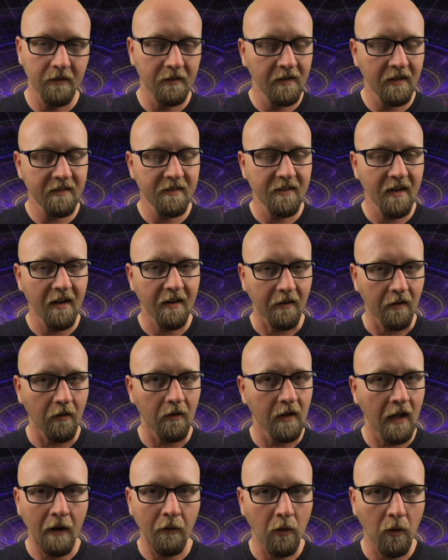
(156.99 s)
That's not at
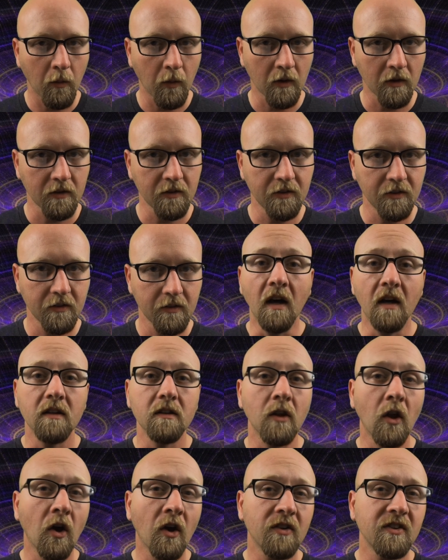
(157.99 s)
all how it works.
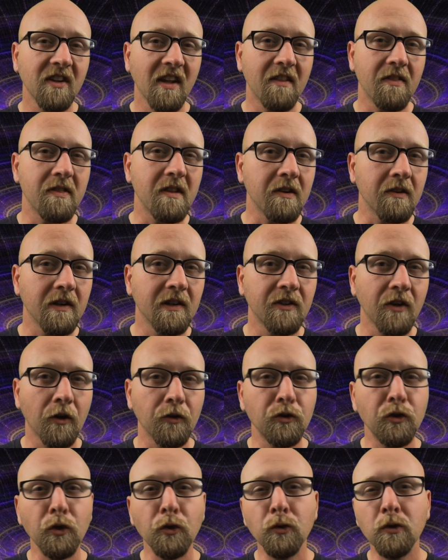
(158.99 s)
Laws and theories are
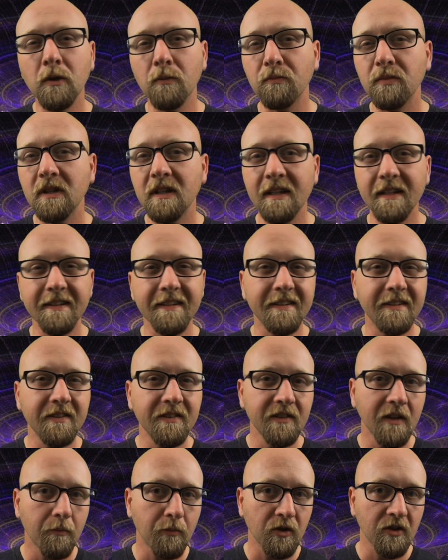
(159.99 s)
two completely
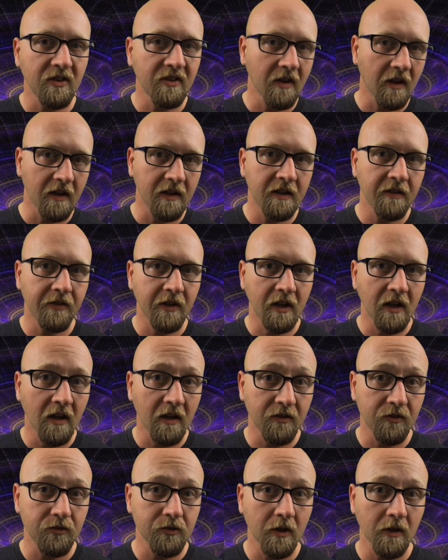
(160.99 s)
separate scientific
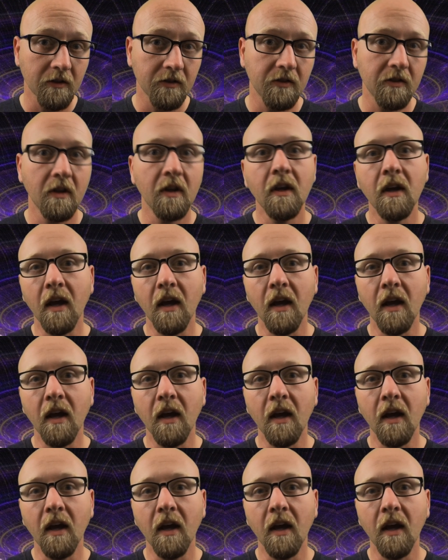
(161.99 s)
constructs,